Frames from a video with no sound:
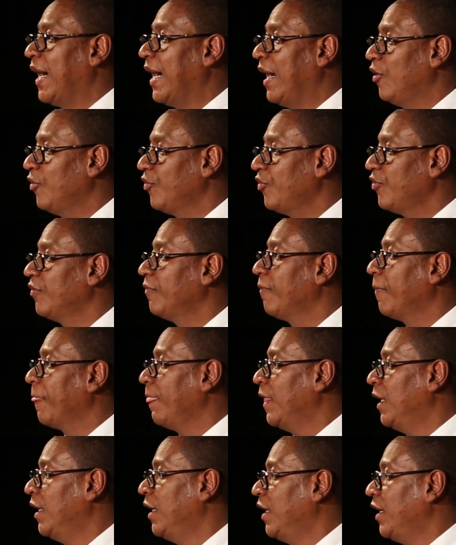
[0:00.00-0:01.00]
house
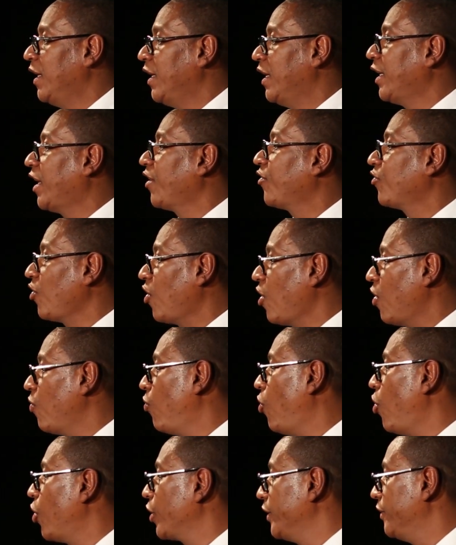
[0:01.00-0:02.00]
and I started
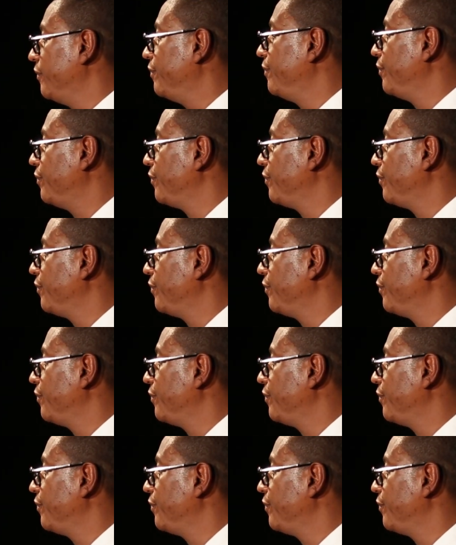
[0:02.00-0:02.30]
walking.